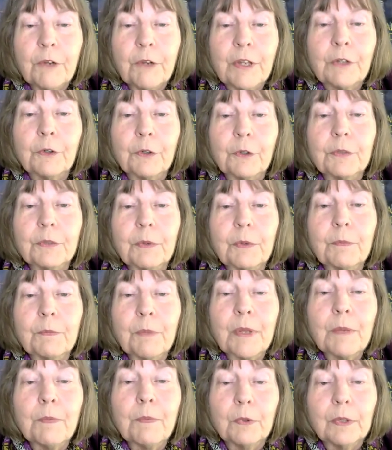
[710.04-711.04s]
readers, what
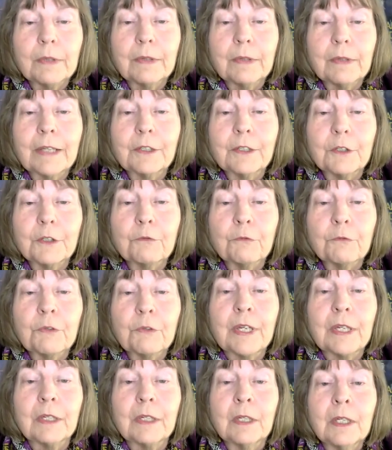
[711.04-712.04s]
people like to
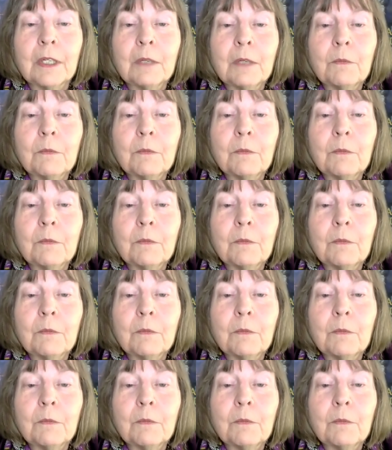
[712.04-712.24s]
read.